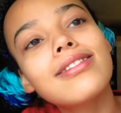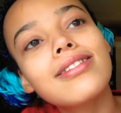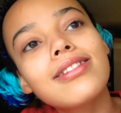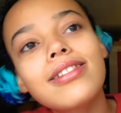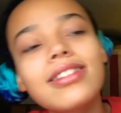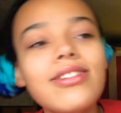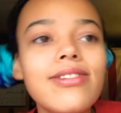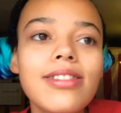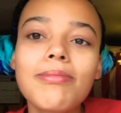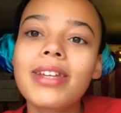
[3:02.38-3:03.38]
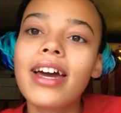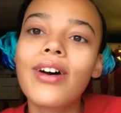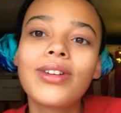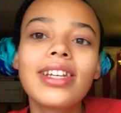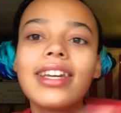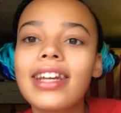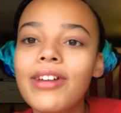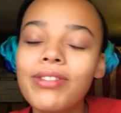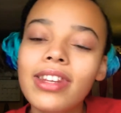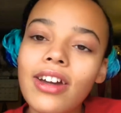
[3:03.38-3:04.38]
clearing them down, taking
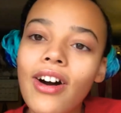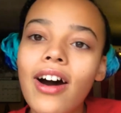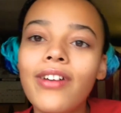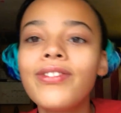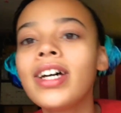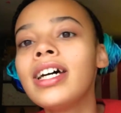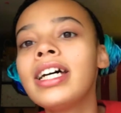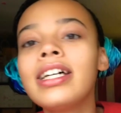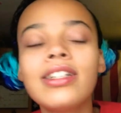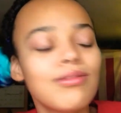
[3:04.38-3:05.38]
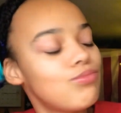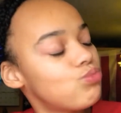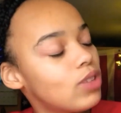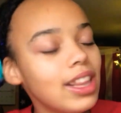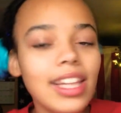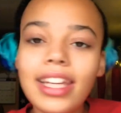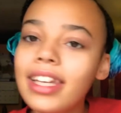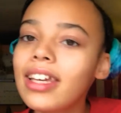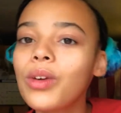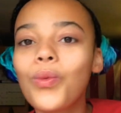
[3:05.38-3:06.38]
everything off,
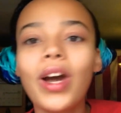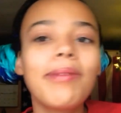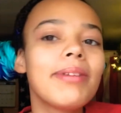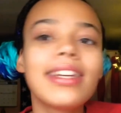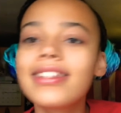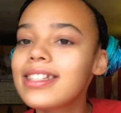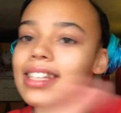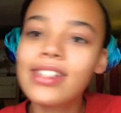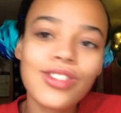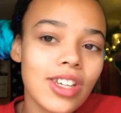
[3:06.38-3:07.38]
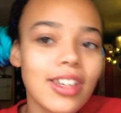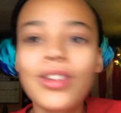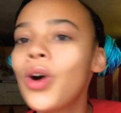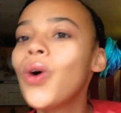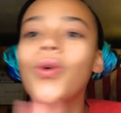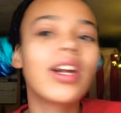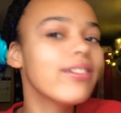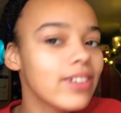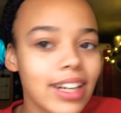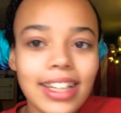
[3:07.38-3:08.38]
cleaning it, wiping it, saging it,
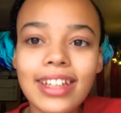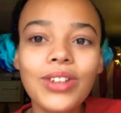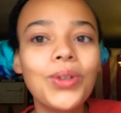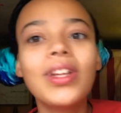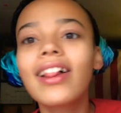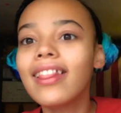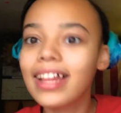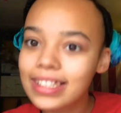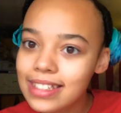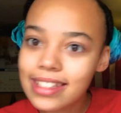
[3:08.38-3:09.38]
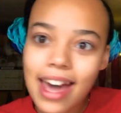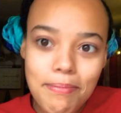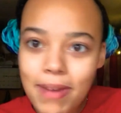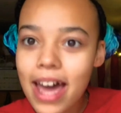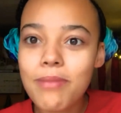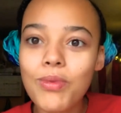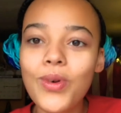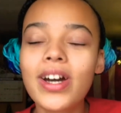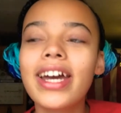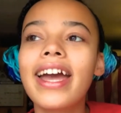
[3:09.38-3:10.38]
whatever I need to do to cleanse that bad
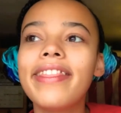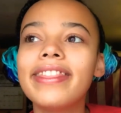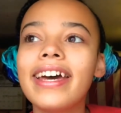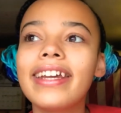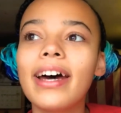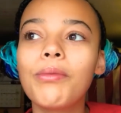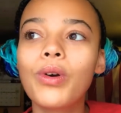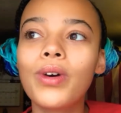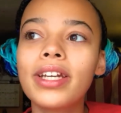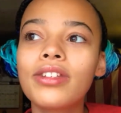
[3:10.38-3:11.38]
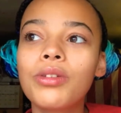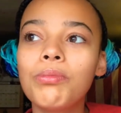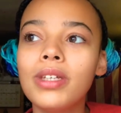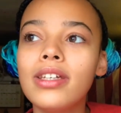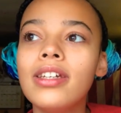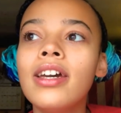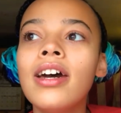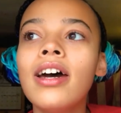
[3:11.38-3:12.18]
boy. And then I'm going to be